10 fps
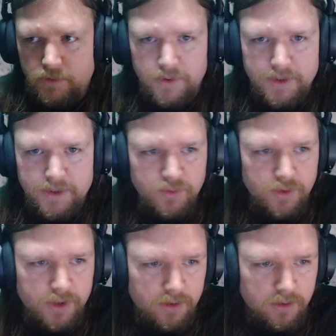cancel
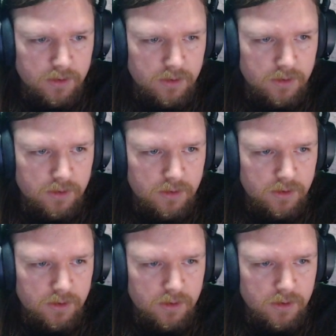that.
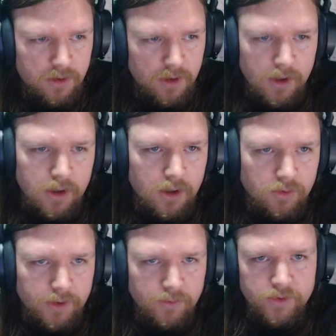
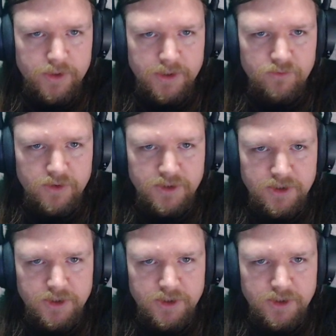Alright, we're already researching